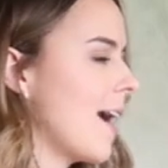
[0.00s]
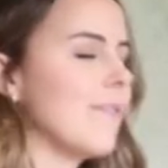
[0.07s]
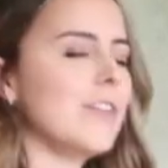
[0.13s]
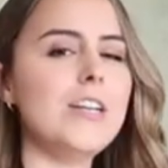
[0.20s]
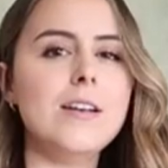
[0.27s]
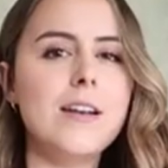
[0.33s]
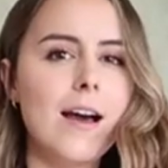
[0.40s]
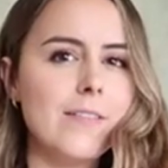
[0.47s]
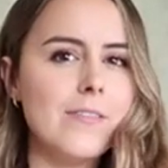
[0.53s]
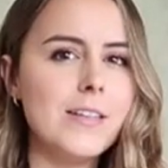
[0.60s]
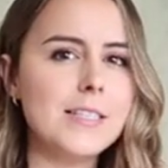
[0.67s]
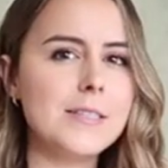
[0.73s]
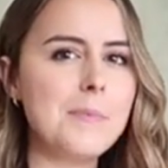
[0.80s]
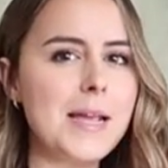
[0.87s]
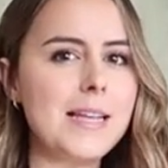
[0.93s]
I have enough
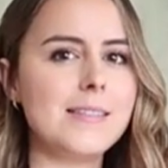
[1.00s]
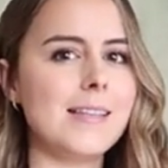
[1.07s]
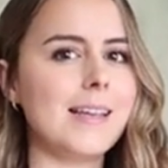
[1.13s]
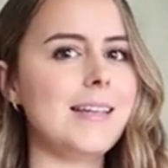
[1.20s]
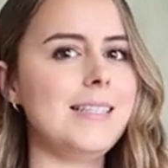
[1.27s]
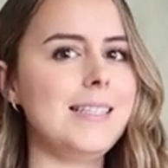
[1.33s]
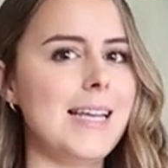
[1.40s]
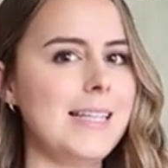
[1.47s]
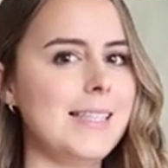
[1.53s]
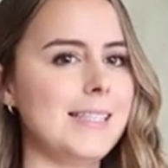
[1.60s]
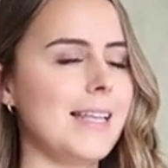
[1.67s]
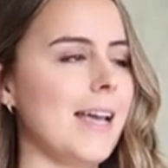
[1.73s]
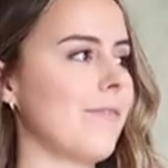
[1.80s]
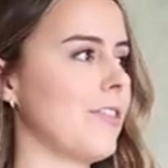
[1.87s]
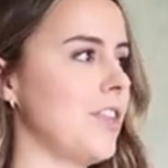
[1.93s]
space to condense
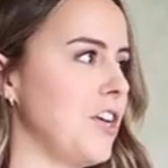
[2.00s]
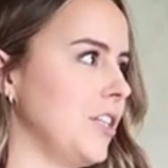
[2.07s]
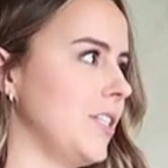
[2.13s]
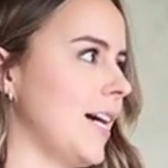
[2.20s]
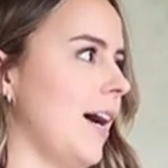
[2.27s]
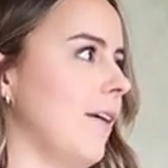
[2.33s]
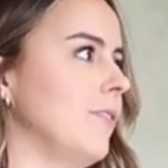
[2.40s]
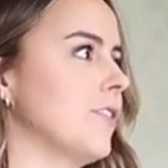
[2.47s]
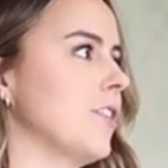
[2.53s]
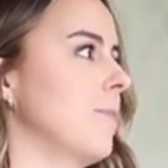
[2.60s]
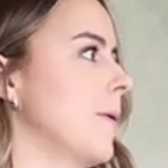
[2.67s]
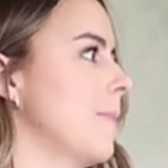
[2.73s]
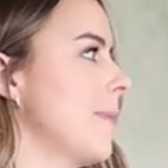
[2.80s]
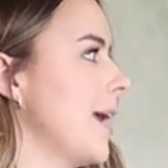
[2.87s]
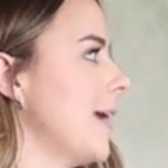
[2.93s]
everything down. So
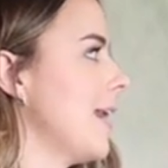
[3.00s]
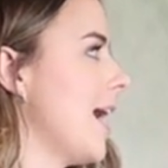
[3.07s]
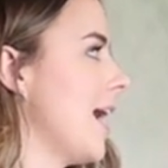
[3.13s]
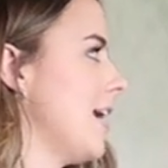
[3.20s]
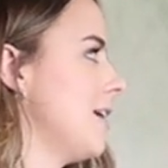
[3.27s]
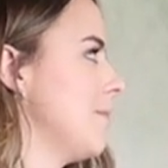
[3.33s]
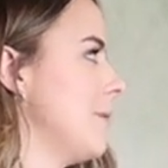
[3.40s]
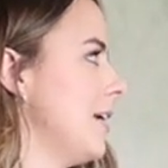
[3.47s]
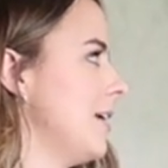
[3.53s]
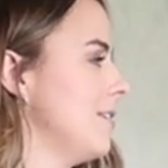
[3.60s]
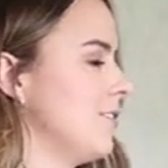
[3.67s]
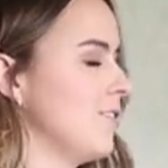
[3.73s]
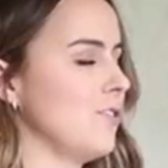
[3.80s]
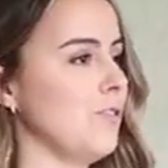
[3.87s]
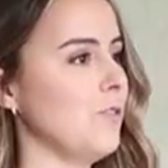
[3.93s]
my main aim
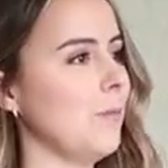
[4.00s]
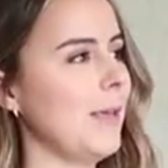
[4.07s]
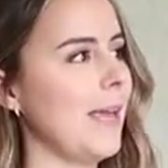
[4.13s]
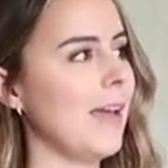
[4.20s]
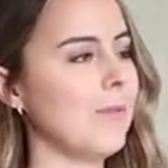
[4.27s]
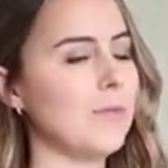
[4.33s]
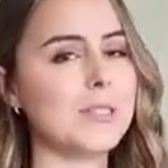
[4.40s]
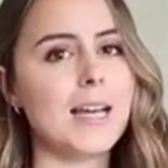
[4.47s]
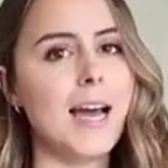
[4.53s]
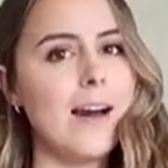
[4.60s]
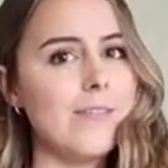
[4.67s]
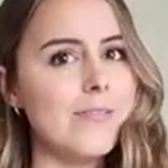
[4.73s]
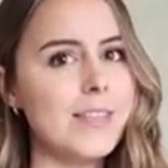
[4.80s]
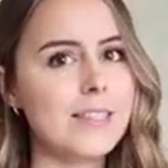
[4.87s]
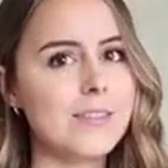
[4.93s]
is to be able to have